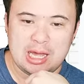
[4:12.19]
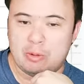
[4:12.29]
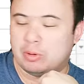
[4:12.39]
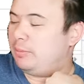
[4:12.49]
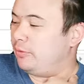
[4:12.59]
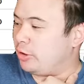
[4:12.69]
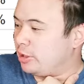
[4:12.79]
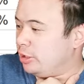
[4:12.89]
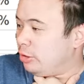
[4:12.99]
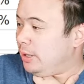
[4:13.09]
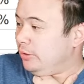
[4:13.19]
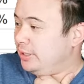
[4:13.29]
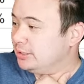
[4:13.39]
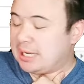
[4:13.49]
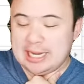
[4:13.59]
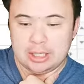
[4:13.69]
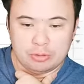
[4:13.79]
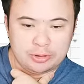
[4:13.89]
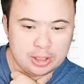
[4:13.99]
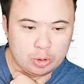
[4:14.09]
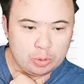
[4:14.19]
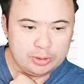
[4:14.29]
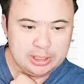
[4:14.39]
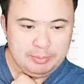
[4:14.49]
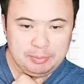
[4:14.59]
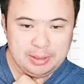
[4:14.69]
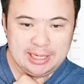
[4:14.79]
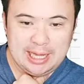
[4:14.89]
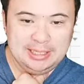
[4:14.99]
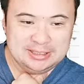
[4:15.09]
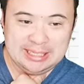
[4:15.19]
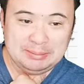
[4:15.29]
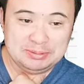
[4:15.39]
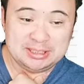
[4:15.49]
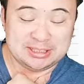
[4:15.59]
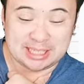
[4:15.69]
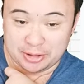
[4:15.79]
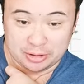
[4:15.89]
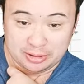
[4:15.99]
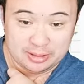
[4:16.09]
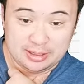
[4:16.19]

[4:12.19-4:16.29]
I want to be very clear about this. I don't think Oluwatimi played any snaps at center.